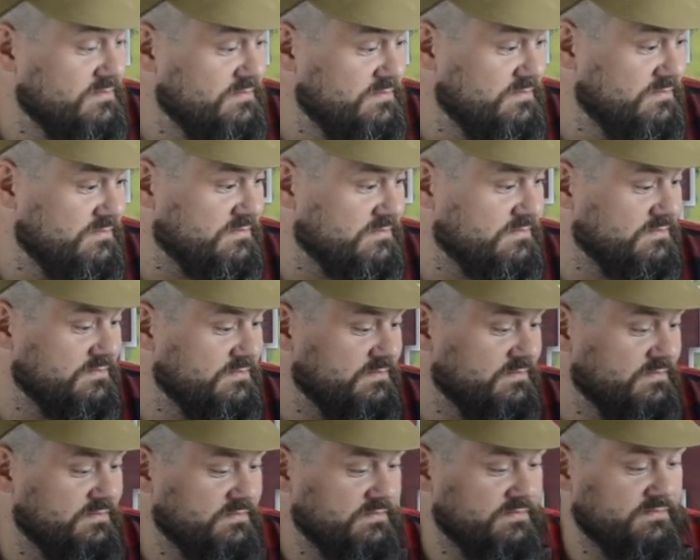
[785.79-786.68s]

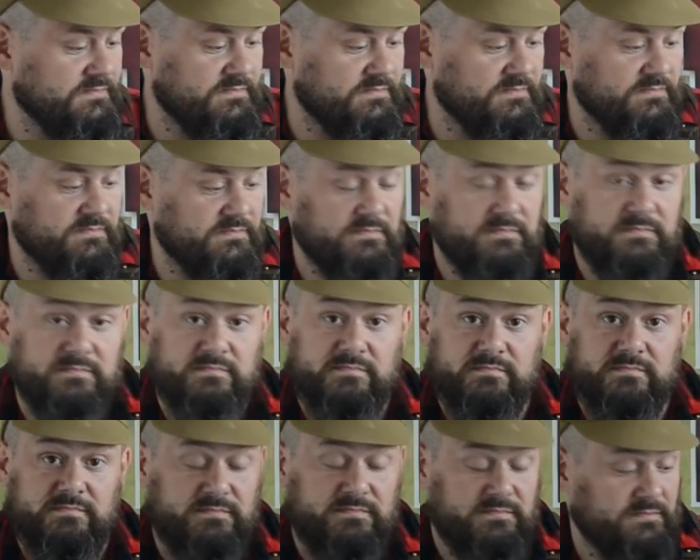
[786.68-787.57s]

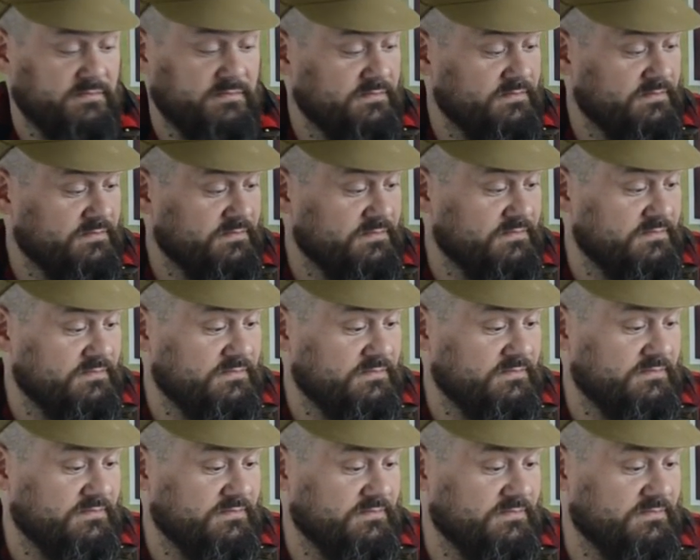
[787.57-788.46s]

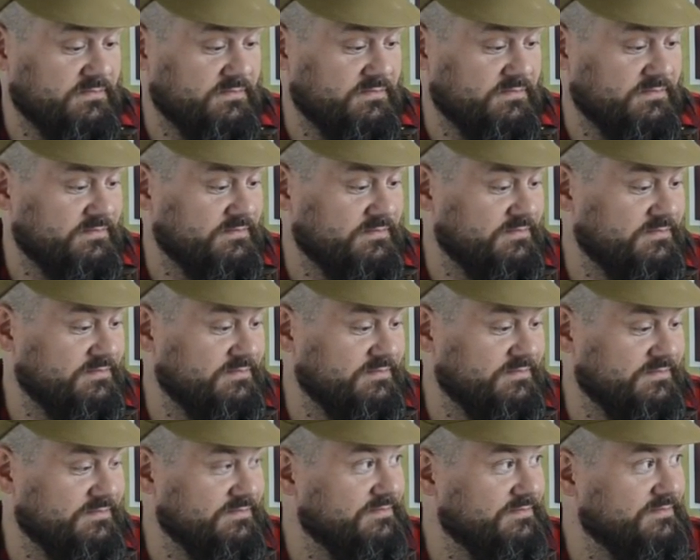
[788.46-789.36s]

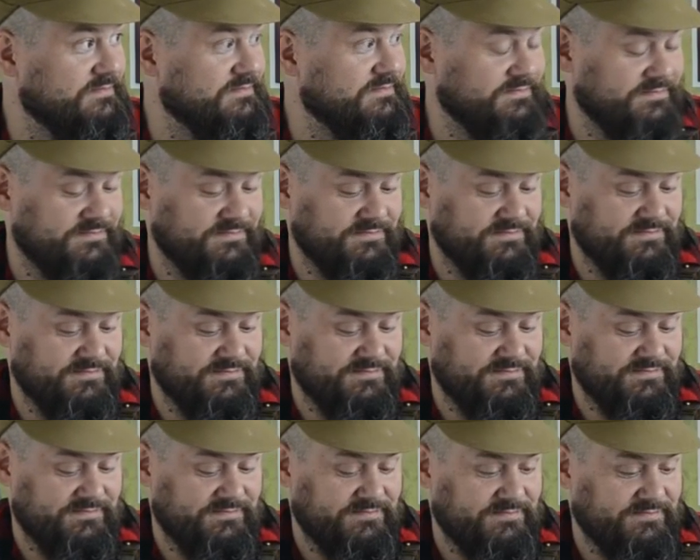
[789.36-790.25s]

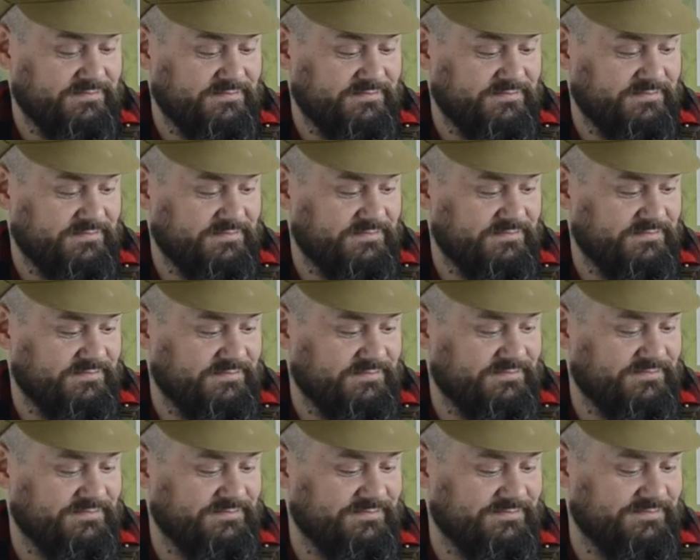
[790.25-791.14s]

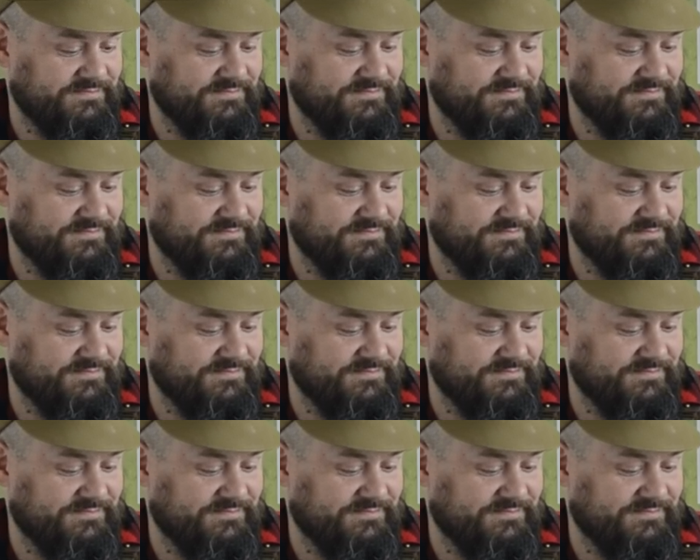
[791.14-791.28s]
(not speaking)